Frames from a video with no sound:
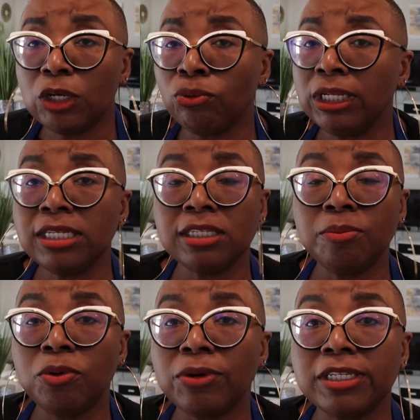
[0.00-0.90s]
a really
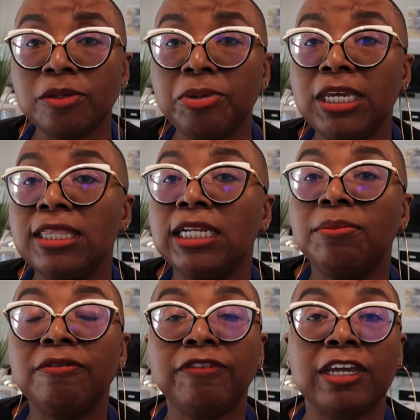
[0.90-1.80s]
simple recipe. The
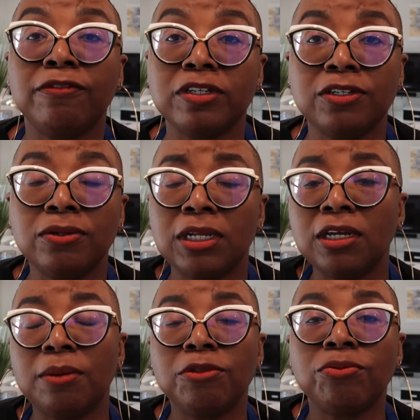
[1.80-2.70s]
lemon flavor is still going to
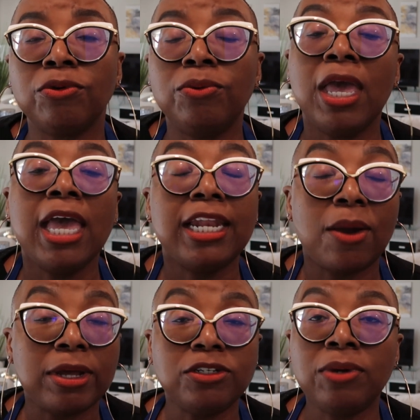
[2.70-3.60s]
come through.
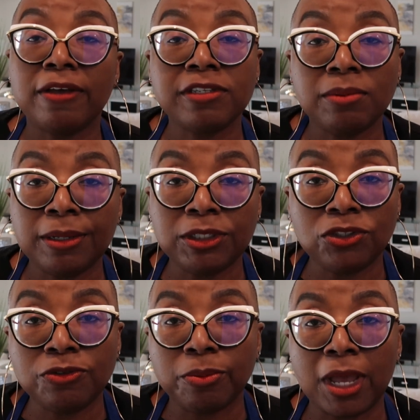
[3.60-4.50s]
Now, I do have some lemon
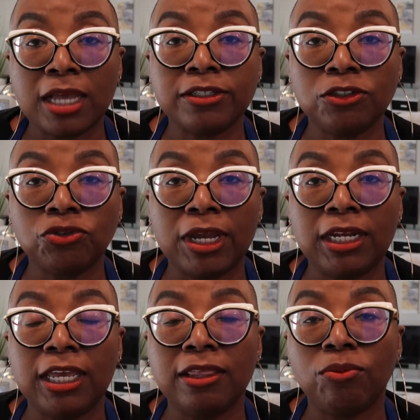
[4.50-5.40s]
juice from concentrate
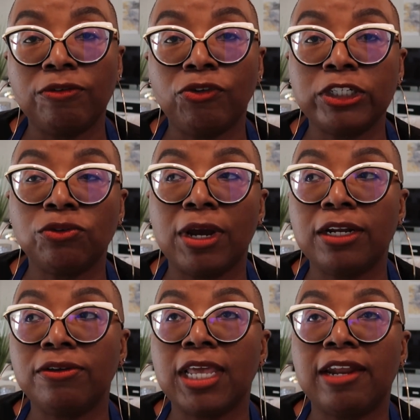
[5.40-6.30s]
in the
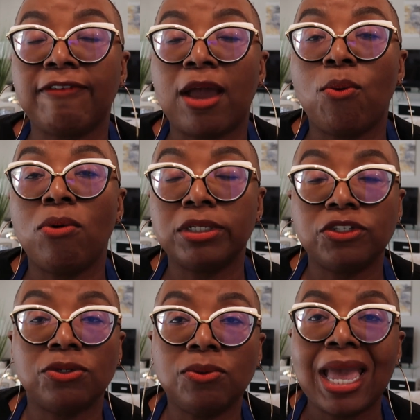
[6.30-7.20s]
refrigerator that if I want
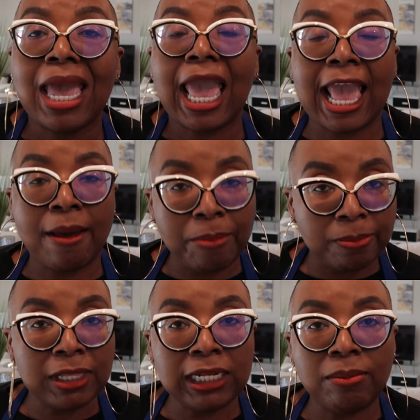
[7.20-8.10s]
to amp
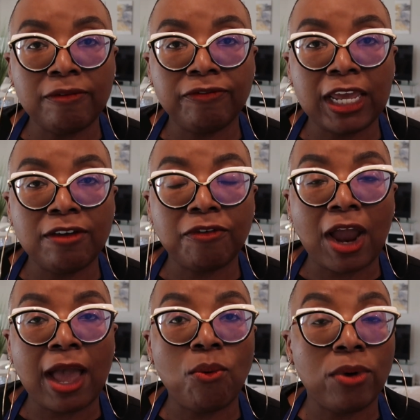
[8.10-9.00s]
up the lemon flavor,
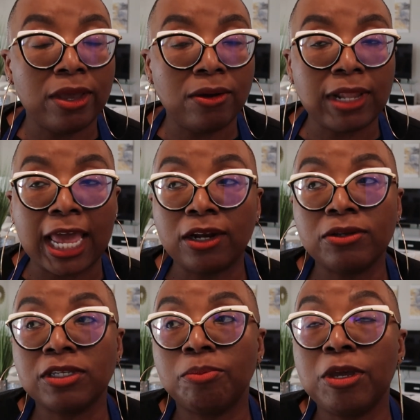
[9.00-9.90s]
I will. I know
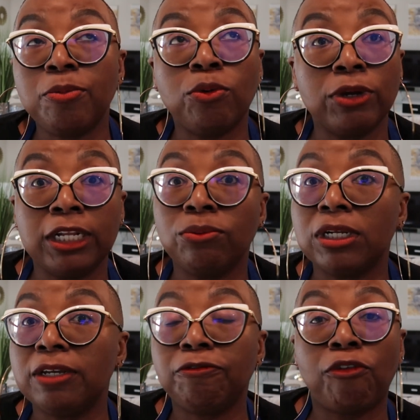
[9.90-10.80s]
some people
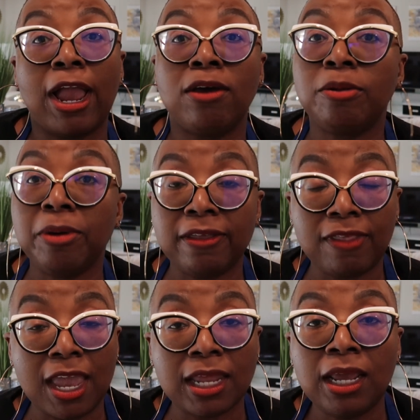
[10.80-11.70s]
really frown upon
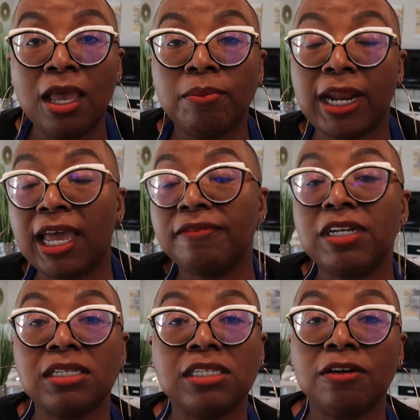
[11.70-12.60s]
that, but I have
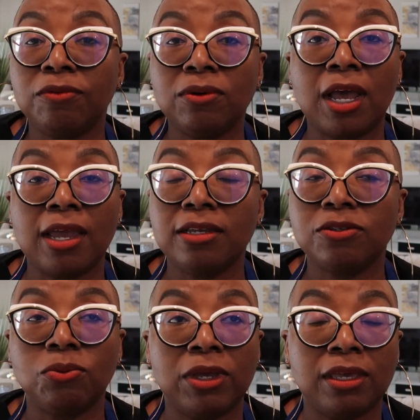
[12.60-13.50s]
done several
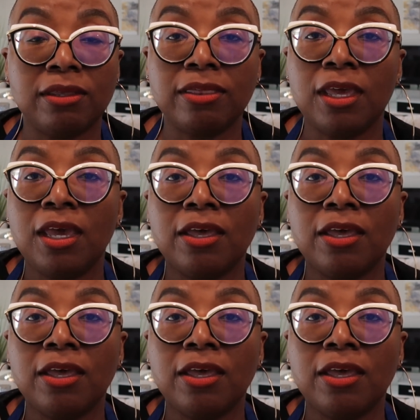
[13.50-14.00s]
cakes with